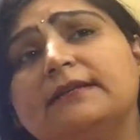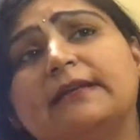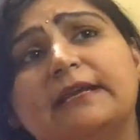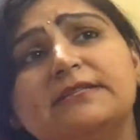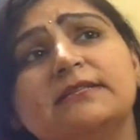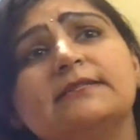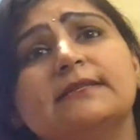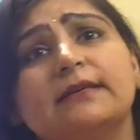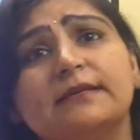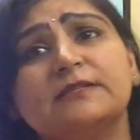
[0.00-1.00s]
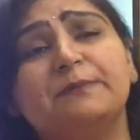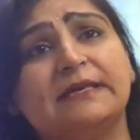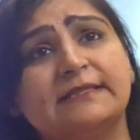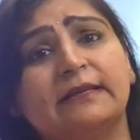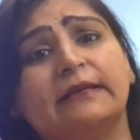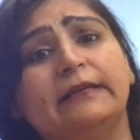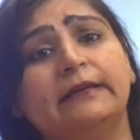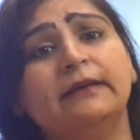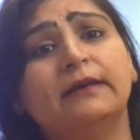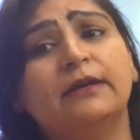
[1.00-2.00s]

Intelligence is basically